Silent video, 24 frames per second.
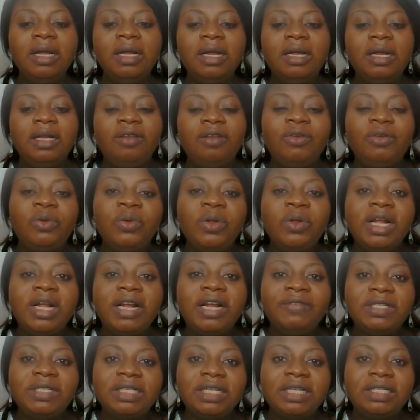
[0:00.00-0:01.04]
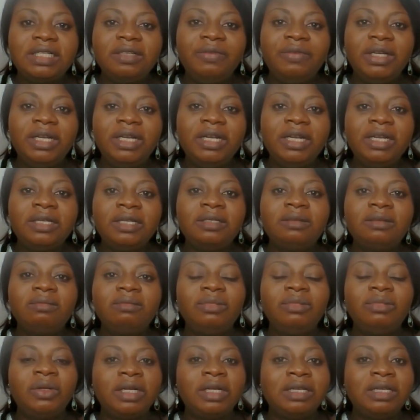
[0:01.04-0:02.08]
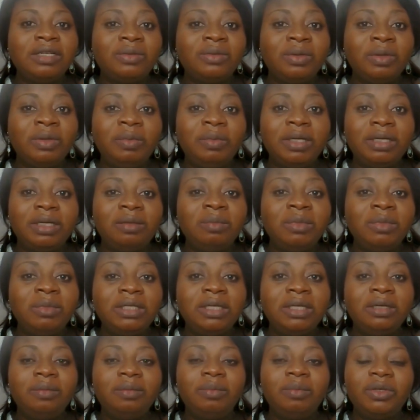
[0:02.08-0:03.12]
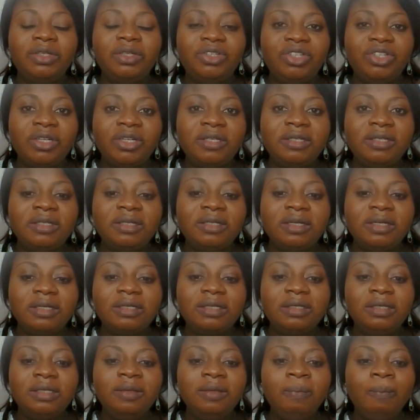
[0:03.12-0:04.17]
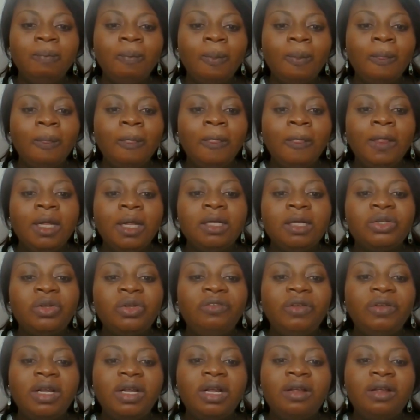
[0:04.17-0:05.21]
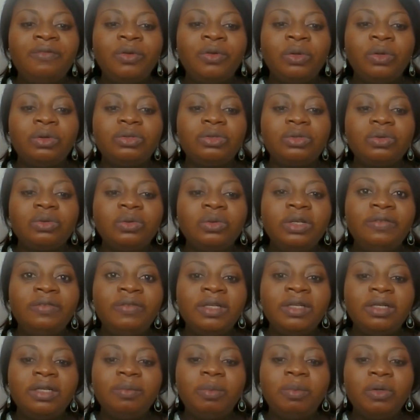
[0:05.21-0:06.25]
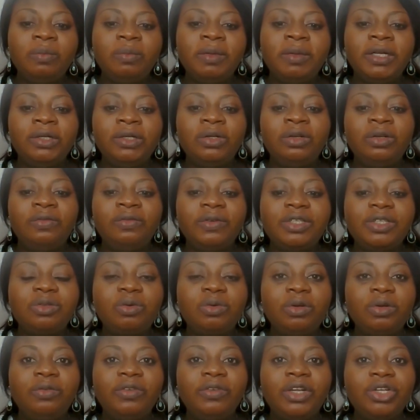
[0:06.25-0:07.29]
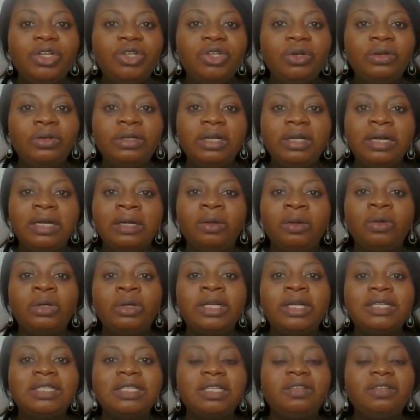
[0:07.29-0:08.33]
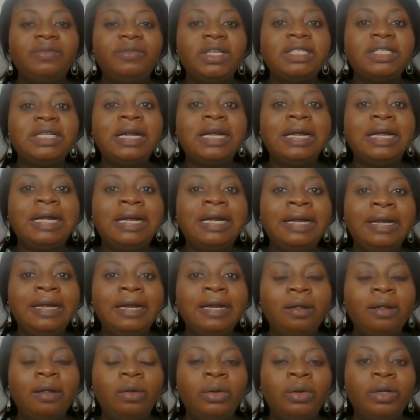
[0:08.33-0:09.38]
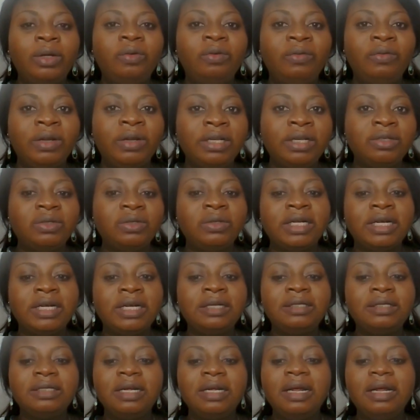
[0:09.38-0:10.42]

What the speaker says: If you don't have a certificate, you can as well be admitted, but the chances are slim. So if you have your school leaving diploma, your university qualification, other certificates that are higher or equivalent to that,